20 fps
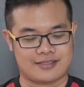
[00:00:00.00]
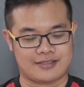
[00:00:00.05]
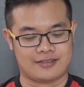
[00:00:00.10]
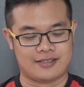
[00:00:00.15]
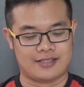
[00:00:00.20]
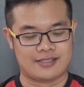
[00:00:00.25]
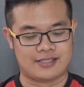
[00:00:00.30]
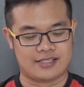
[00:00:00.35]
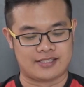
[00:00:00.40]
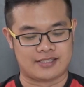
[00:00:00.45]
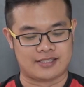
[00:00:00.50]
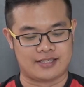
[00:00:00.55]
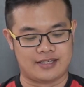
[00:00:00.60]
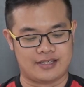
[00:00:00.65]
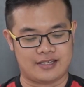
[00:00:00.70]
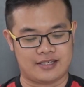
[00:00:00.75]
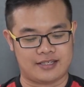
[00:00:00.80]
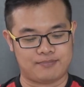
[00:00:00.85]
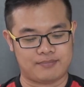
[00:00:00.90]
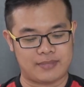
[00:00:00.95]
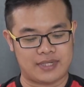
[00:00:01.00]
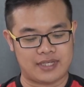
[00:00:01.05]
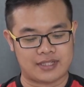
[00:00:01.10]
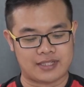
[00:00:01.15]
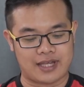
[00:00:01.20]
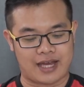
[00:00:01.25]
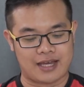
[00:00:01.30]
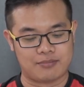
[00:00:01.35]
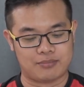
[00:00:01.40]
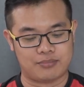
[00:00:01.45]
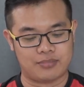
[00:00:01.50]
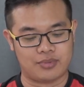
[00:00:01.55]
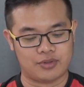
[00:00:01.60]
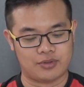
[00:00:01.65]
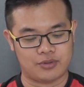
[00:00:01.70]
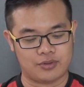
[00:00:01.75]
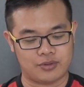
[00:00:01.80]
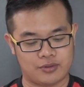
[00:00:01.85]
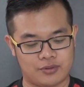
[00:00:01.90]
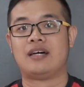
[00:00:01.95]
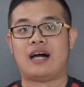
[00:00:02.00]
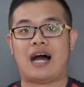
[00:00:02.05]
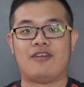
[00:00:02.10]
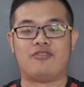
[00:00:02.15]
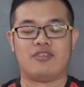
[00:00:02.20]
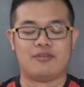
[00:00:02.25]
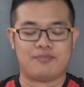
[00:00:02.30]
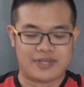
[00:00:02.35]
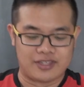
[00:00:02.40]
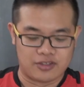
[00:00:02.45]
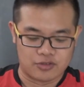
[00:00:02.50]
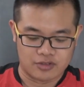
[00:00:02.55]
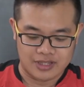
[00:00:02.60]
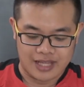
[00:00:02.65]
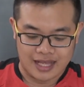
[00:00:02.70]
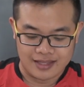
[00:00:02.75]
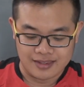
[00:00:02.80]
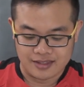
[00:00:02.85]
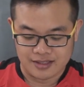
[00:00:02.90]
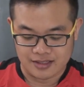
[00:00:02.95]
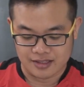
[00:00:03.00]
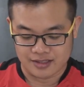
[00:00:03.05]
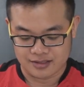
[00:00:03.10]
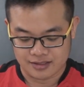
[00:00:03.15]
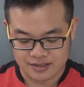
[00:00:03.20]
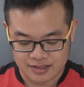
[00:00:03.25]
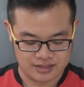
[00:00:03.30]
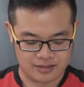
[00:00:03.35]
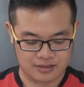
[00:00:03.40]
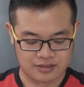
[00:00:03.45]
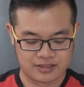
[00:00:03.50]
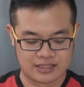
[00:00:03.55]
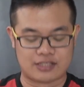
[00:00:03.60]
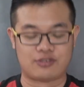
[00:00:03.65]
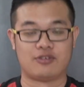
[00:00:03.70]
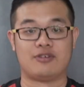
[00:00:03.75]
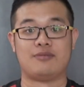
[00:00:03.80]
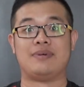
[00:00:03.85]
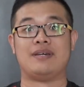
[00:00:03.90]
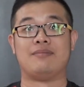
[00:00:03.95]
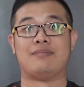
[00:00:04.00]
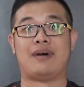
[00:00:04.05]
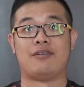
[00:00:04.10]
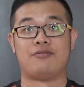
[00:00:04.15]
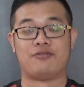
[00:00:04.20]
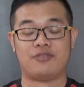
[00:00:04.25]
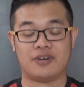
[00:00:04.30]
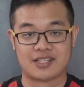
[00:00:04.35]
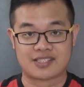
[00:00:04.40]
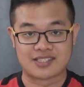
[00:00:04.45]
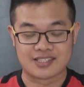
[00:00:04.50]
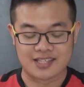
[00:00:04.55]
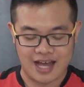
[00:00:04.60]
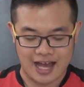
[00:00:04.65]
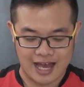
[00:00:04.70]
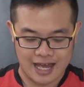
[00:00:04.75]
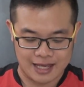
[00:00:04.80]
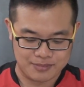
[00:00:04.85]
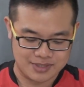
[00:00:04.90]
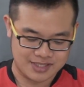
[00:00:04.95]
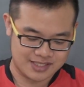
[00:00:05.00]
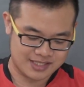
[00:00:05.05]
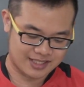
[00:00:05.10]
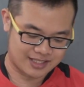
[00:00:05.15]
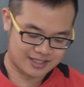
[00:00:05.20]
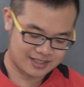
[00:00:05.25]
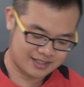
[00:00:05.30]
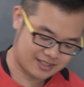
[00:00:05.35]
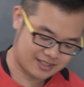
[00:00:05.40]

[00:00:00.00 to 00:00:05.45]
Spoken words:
So this is the midnight blue. I haven't been to London, so this will be my first time seeing